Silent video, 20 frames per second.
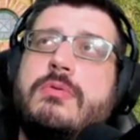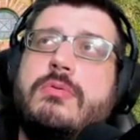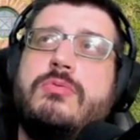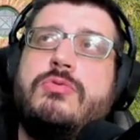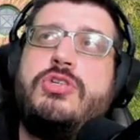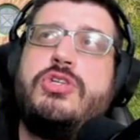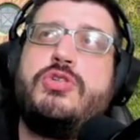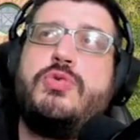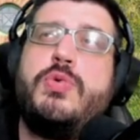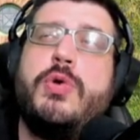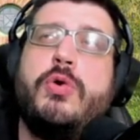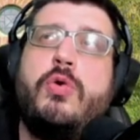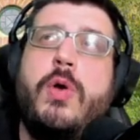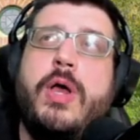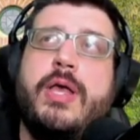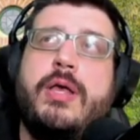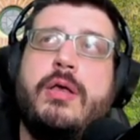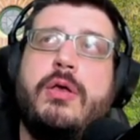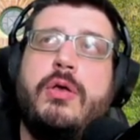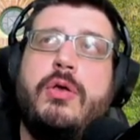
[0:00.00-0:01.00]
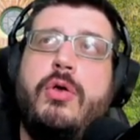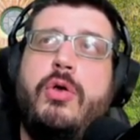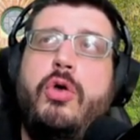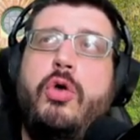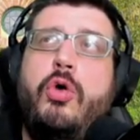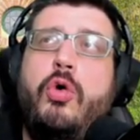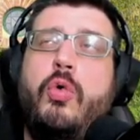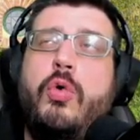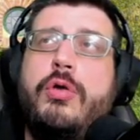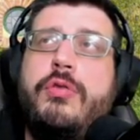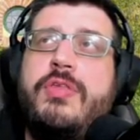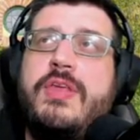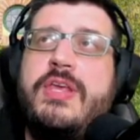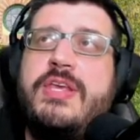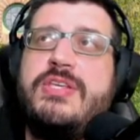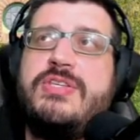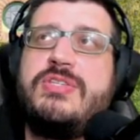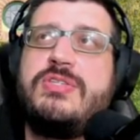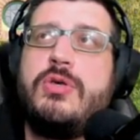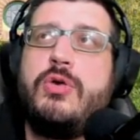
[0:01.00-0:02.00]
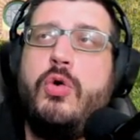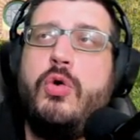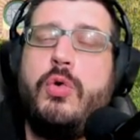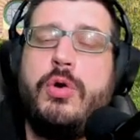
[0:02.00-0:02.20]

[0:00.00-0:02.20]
just real quick, who are these